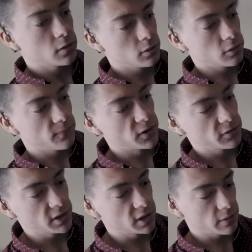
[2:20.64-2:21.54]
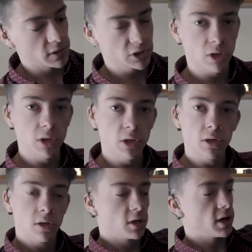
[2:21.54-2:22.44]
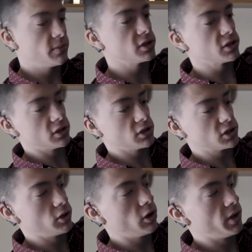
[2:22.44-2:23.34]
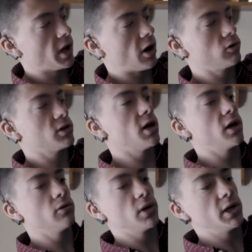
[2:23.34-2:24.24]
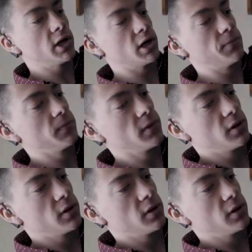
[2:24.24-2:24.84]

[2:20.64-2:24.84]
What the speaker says: so the first thing I'm gonna show you, I'm just gonna show you the outside right here.